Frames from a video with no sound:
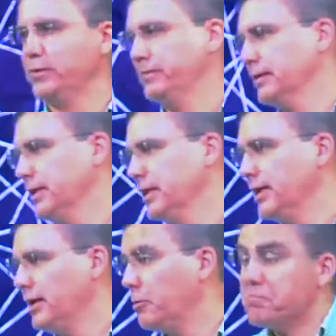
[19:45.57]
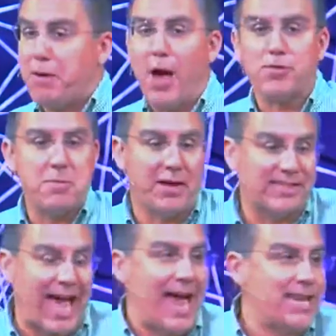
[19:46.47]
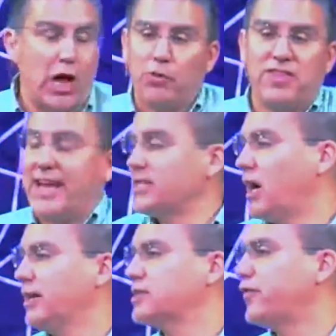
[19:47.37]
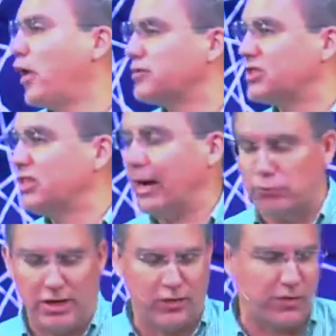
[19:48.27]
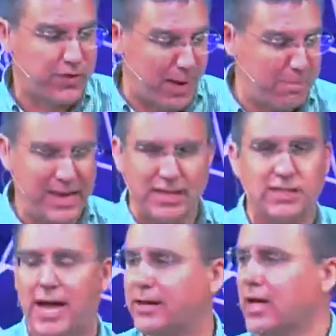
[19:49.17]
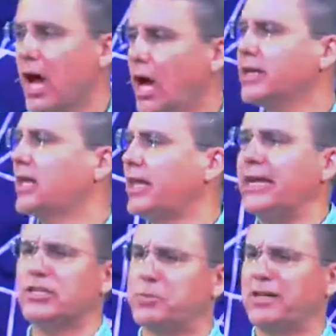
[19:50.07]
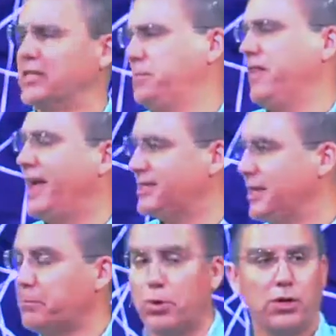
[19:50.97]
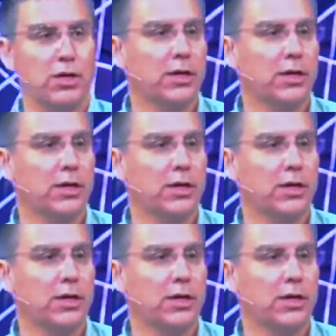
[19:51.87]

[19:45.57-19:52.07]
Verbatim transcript: It wouldn't bother me because I know that that God is false, it's not real, that that meat is not unclean just because it's been in that temple,